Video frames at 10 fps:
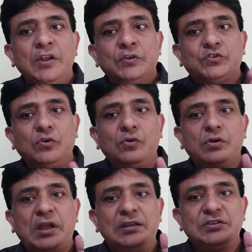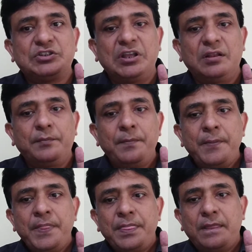So, culture
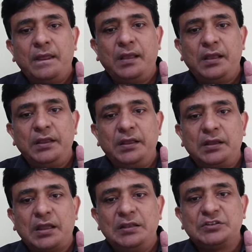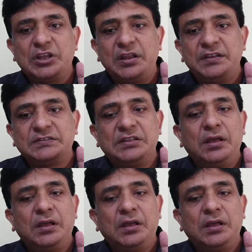is